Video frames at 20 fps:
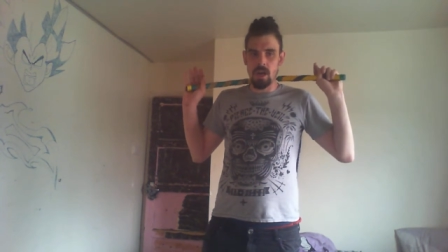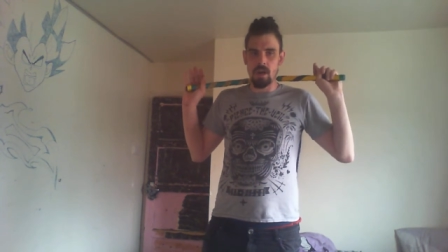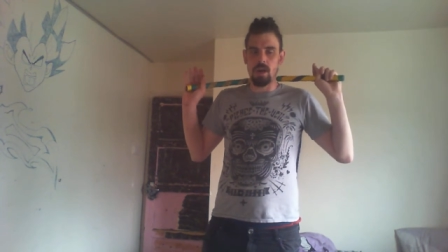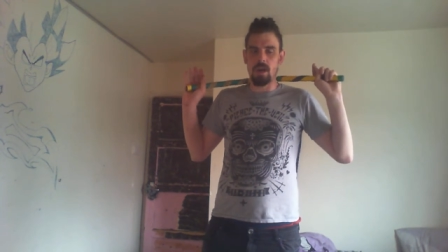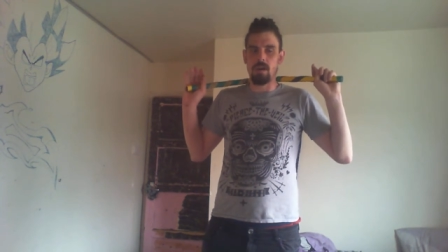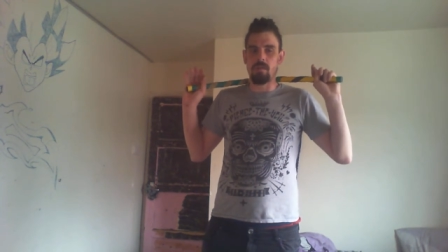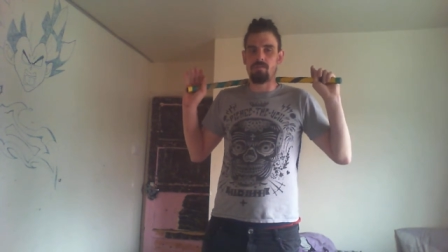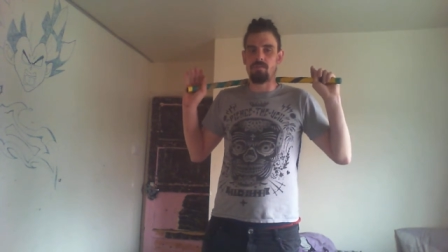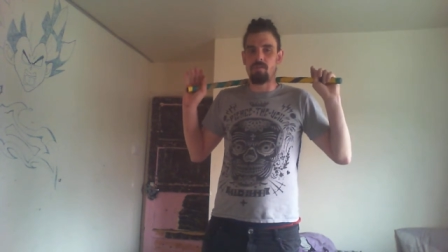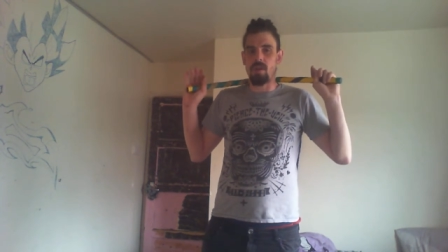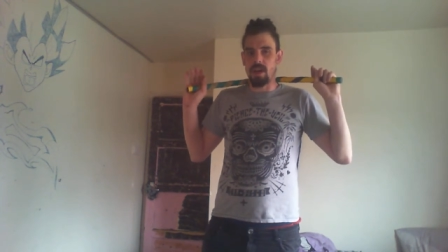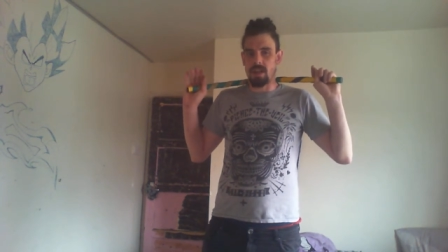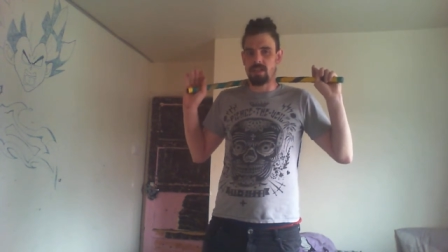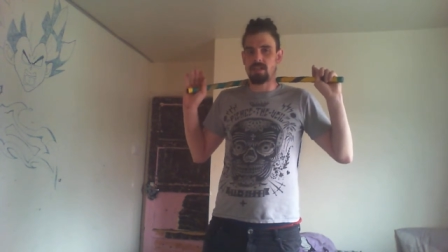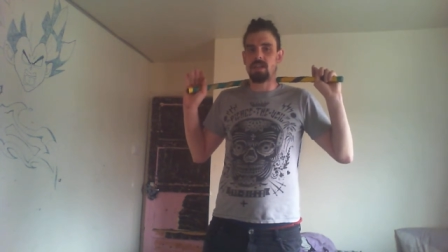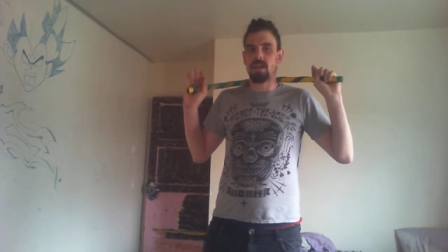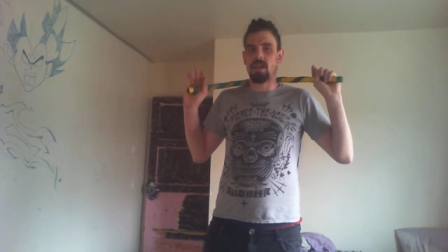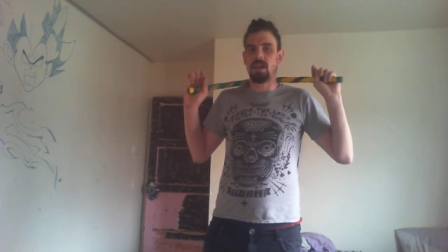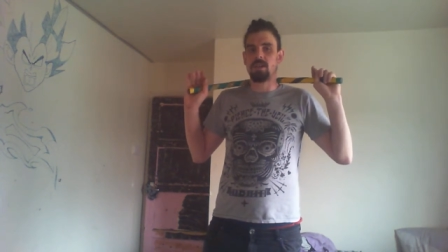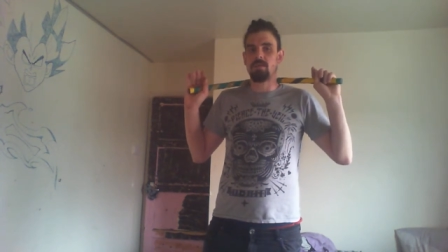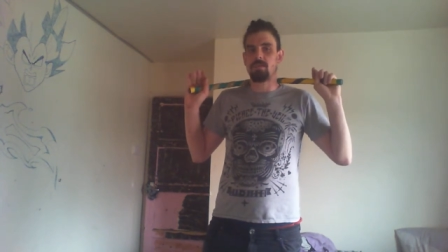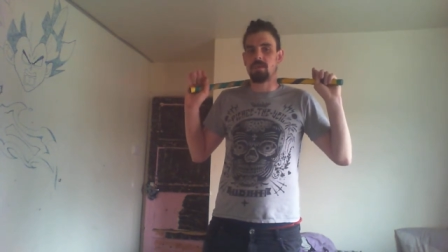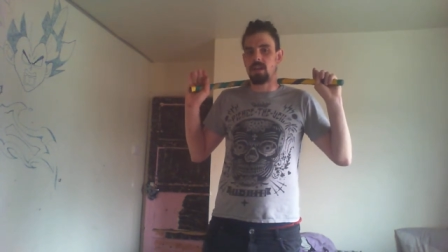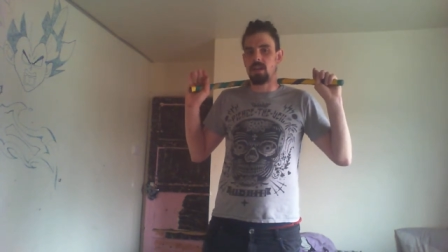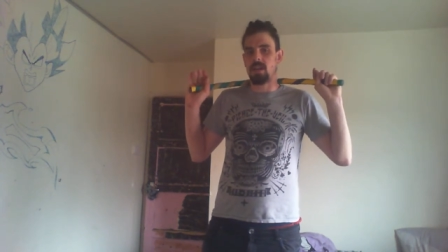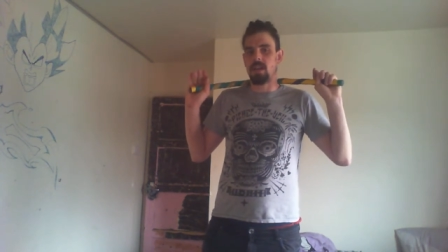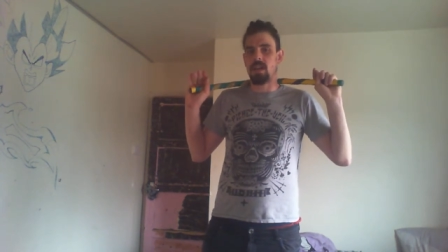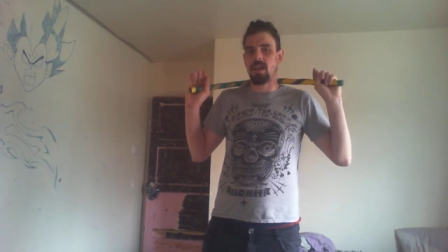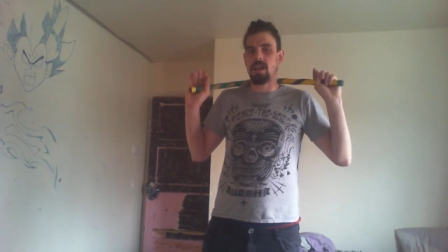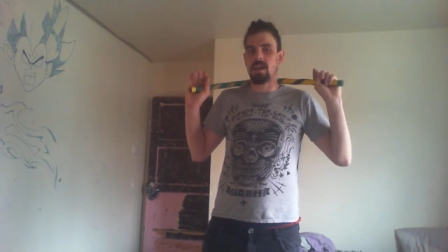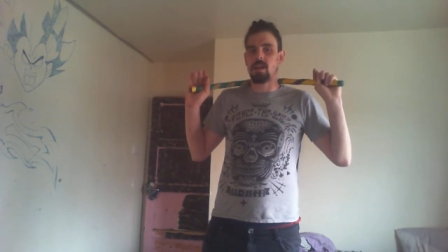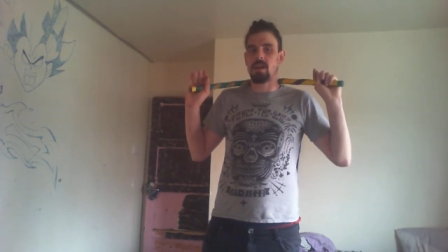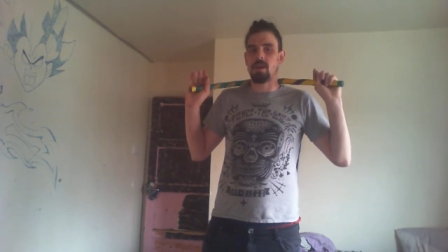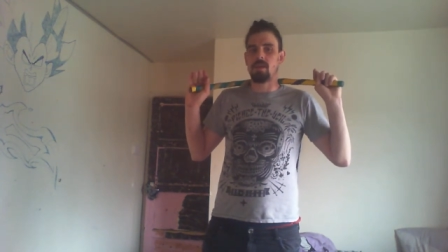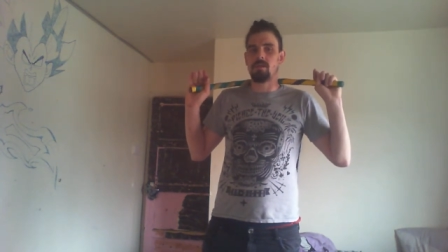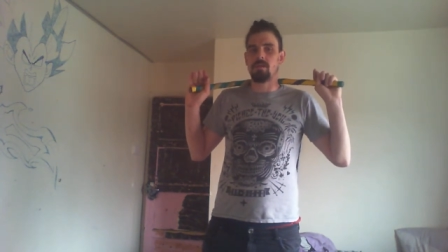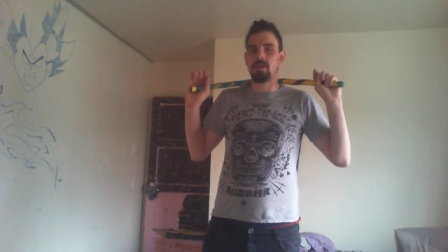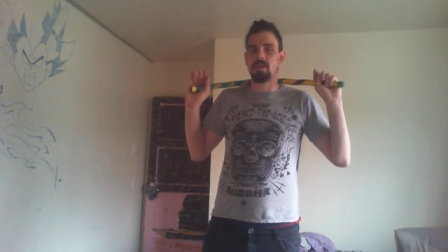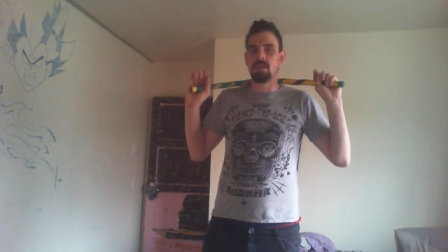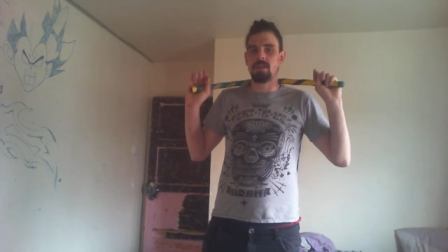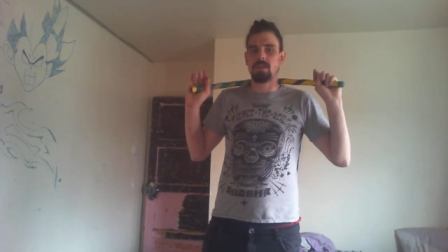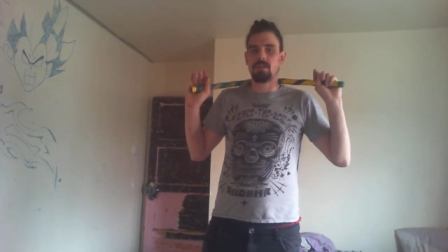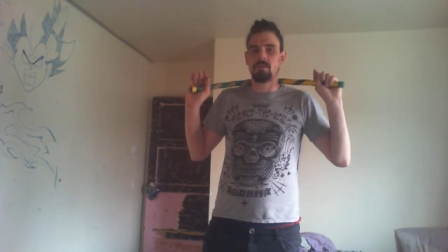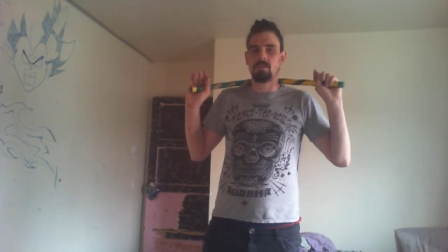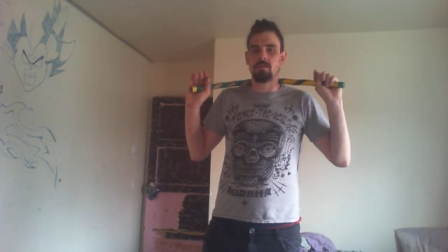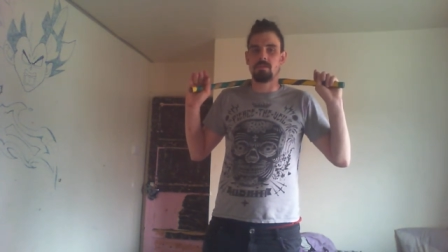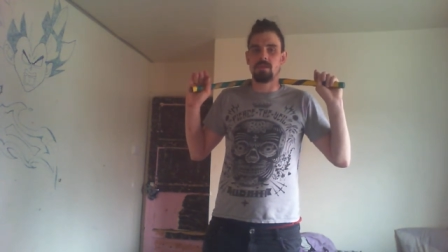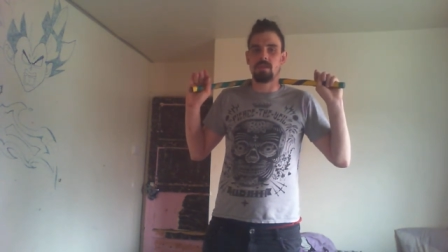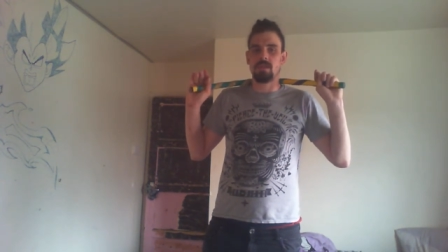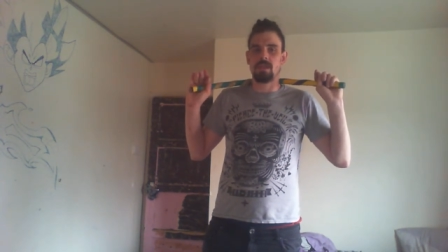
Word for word: Uh, right side, we're gonna let go, and this is,